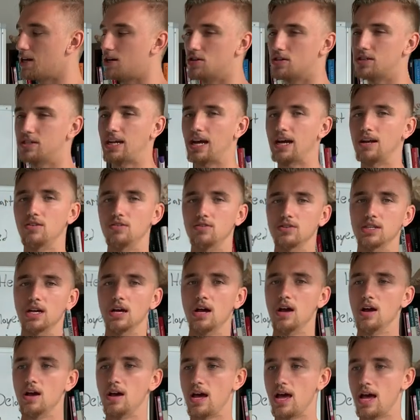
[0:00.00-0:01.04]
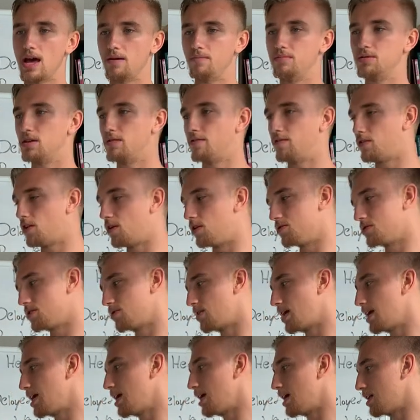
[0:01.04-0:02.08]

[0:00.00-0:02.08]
Your standards ebbs and flows, right?